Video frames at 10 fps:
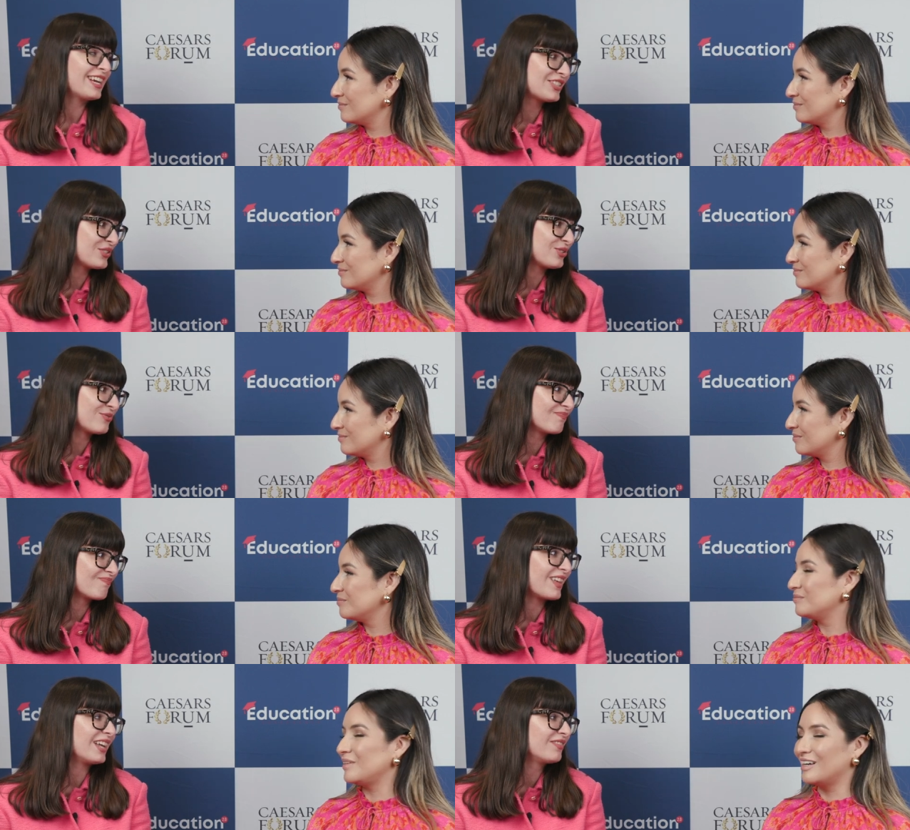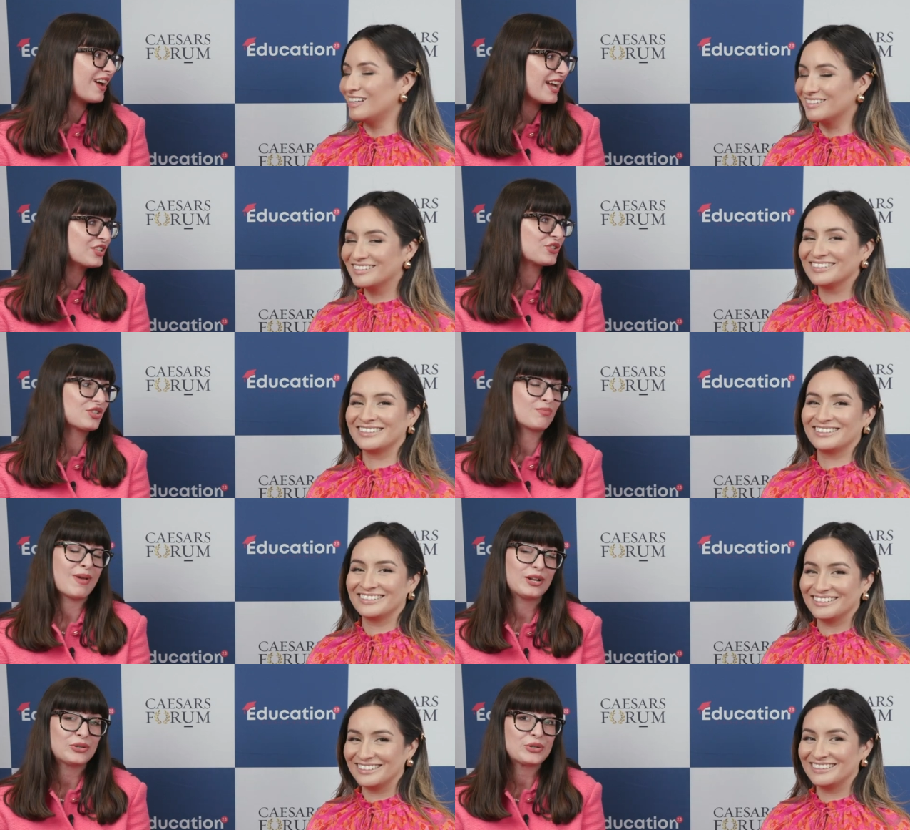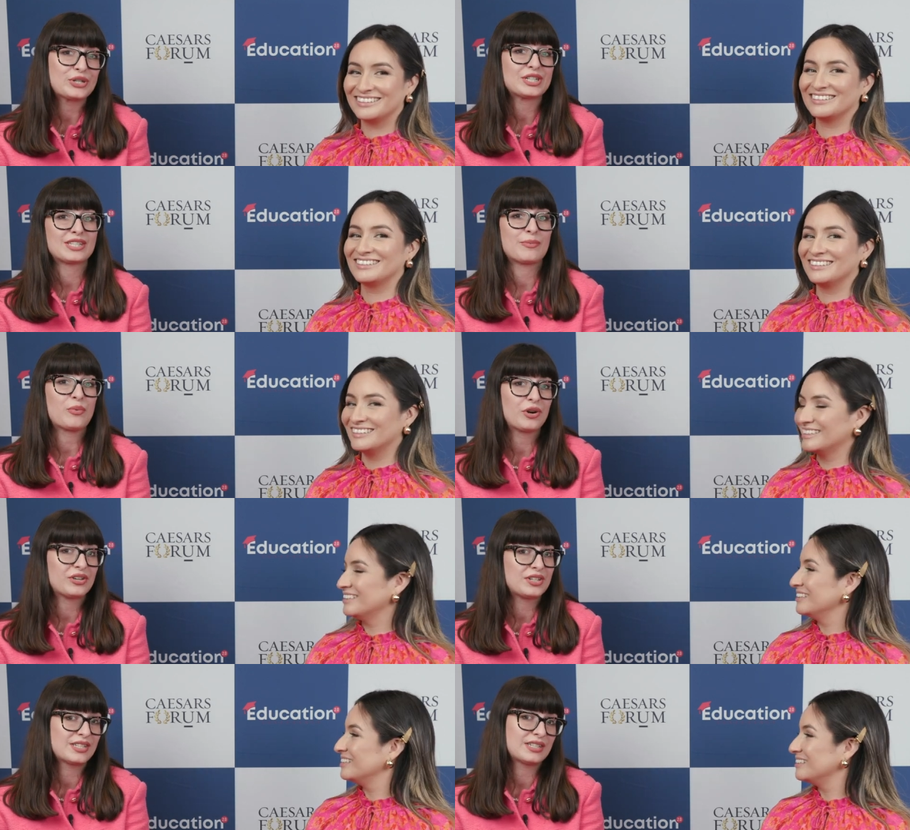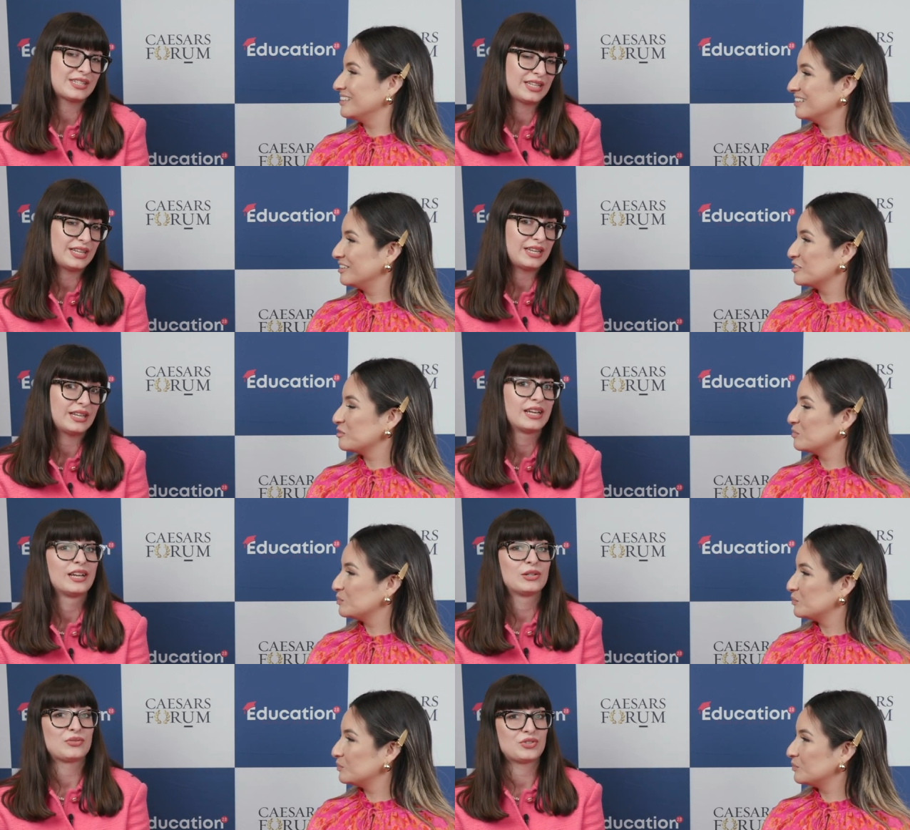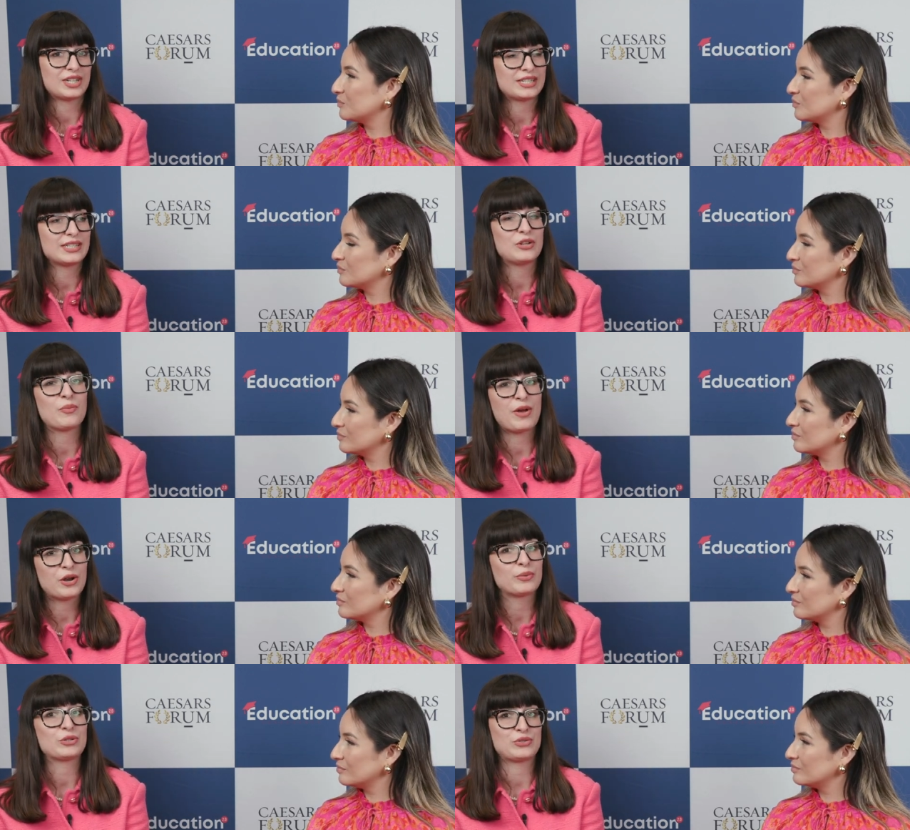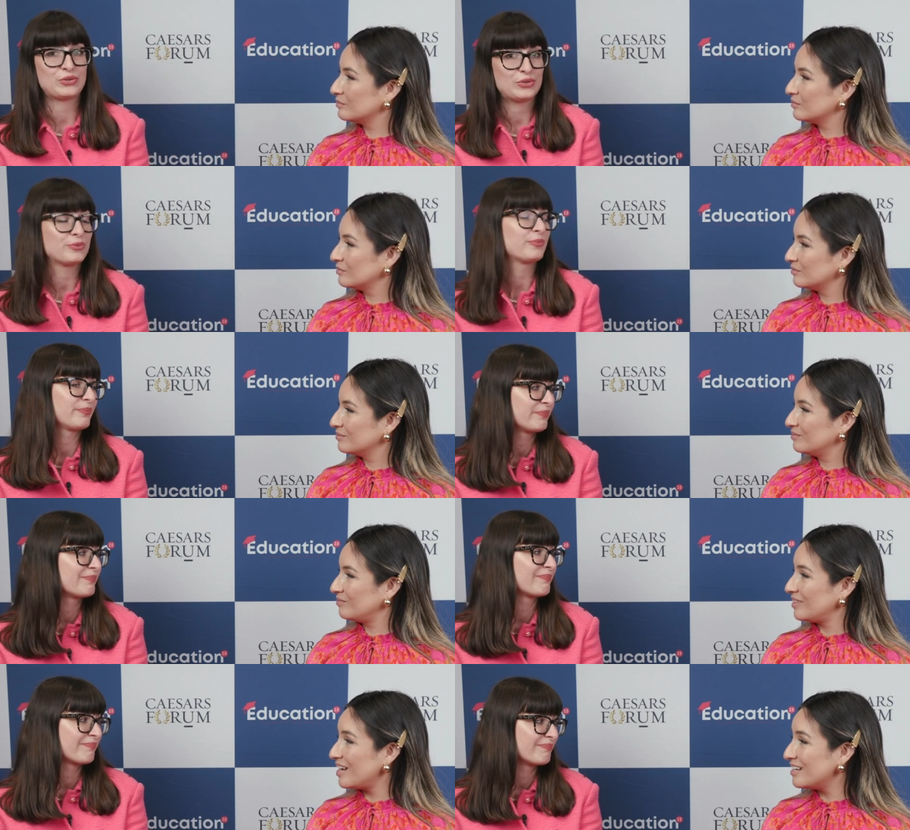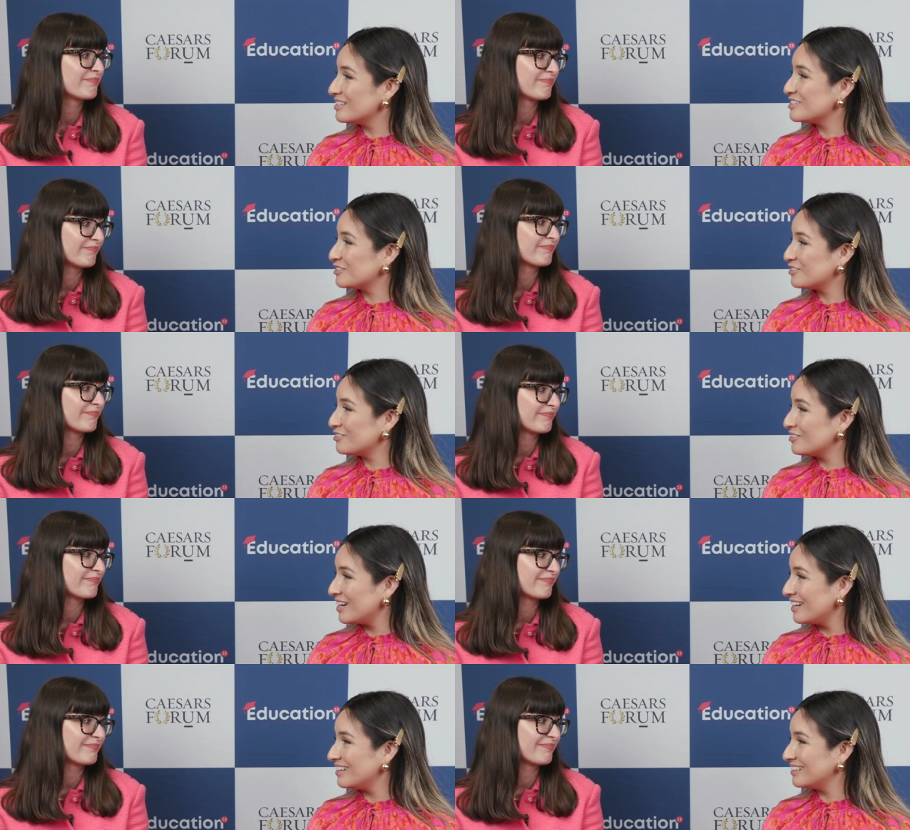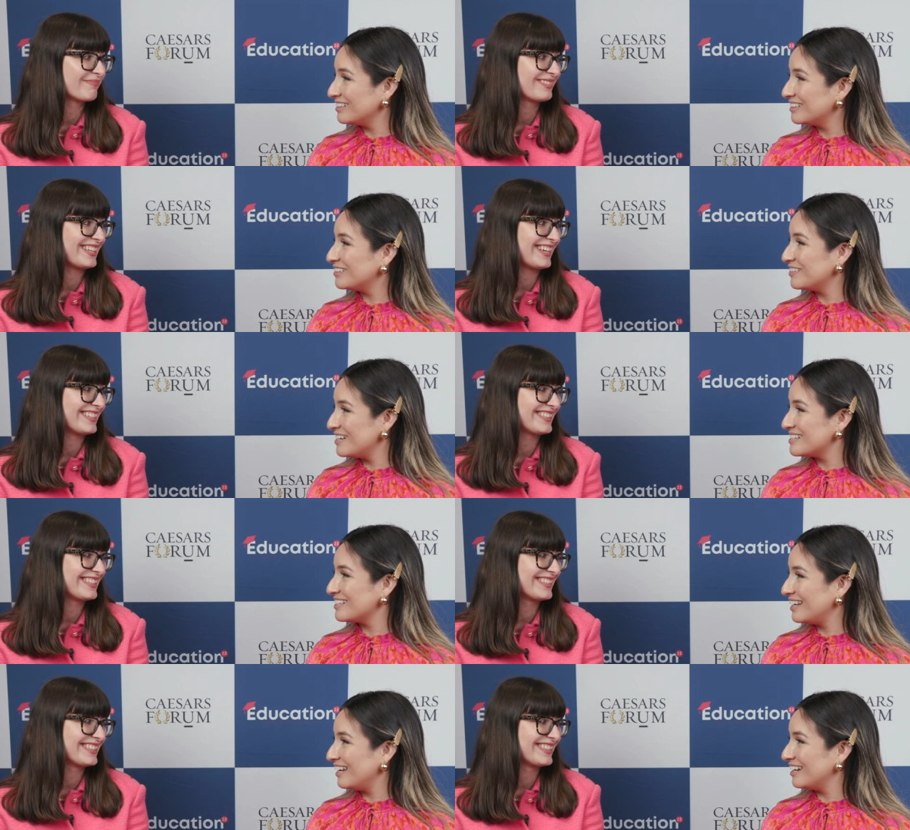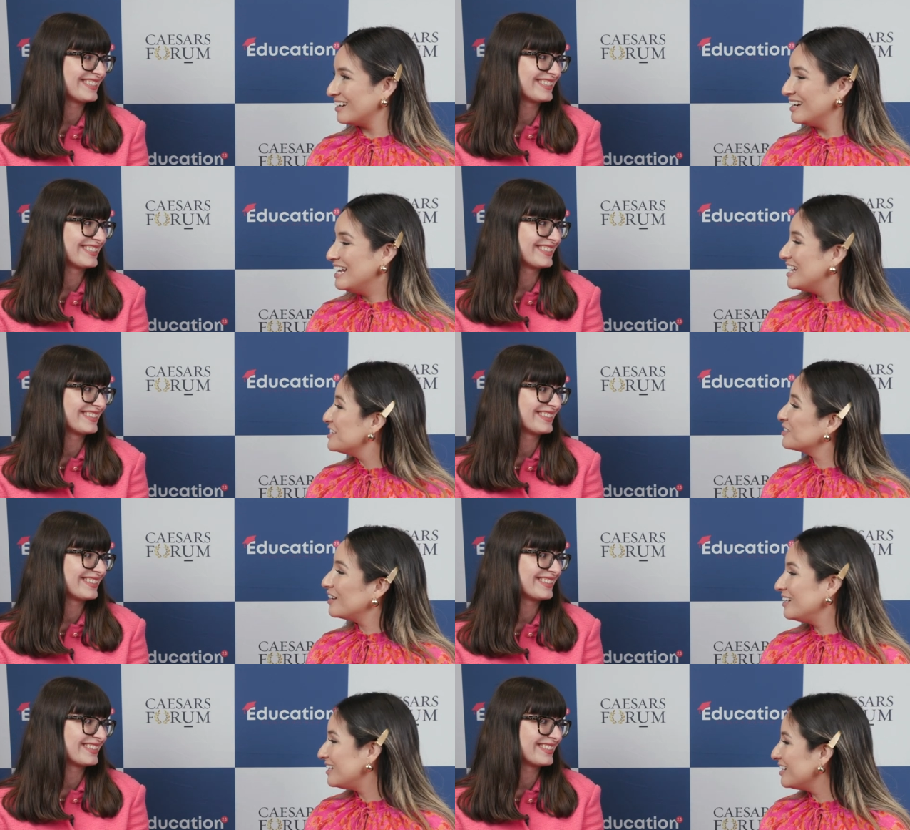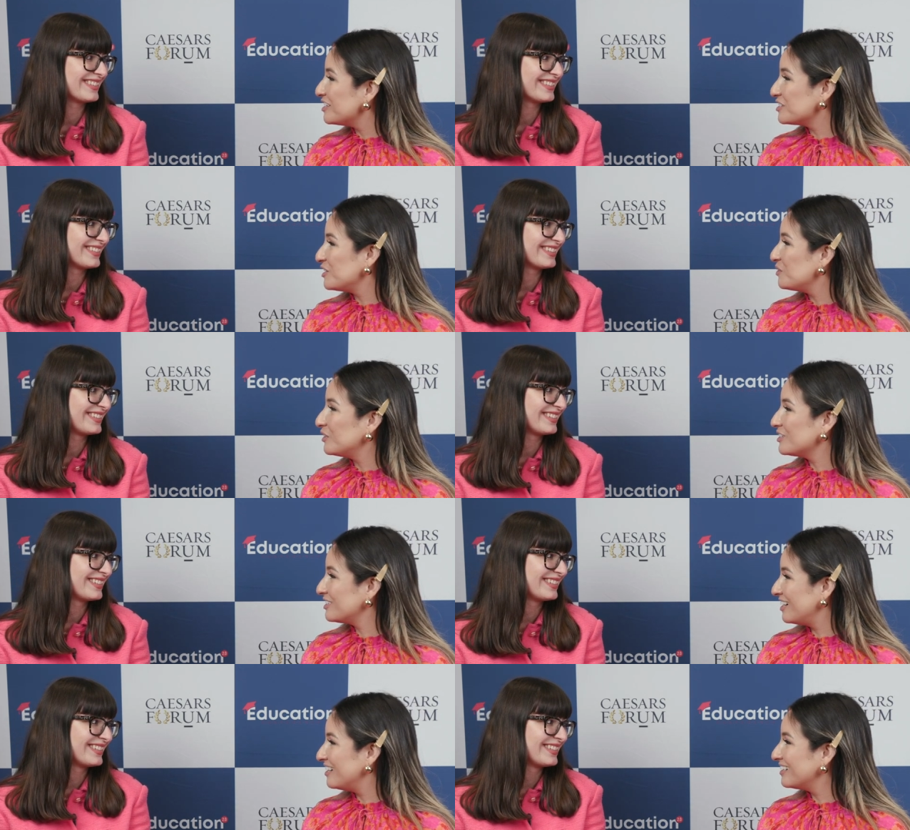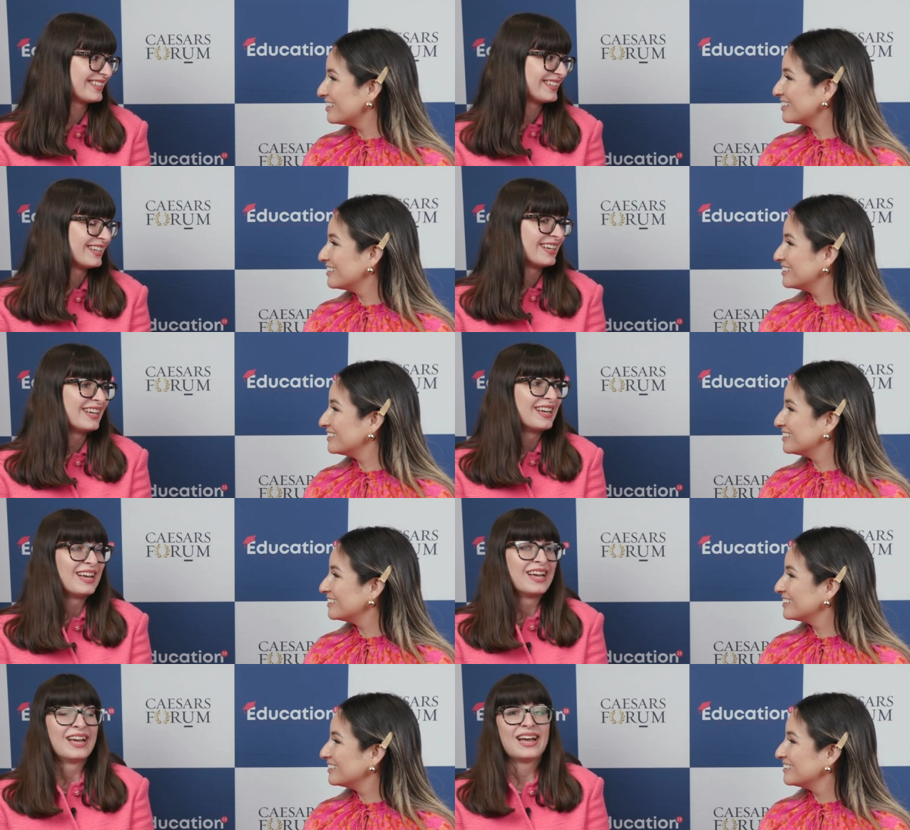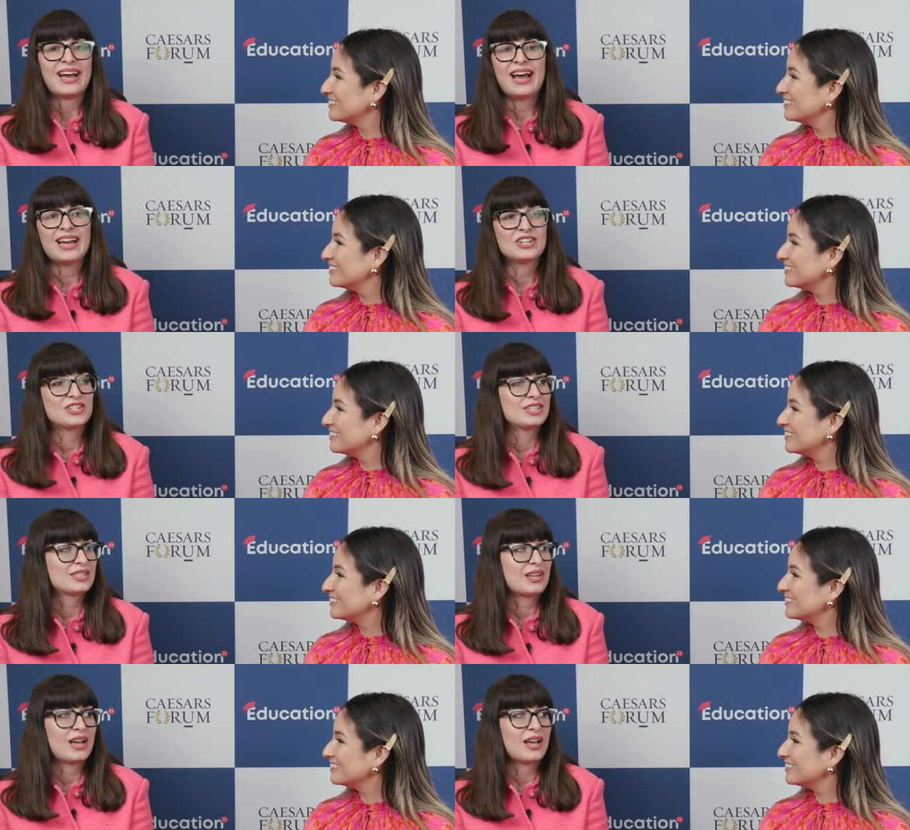Speaker 1: next to you. Advisors, mentors, supporters is key to succeed no matter what you do.
Speaker 2: That is great. Great to hear. Is there anything else that you want to share?
Speaker 1: I just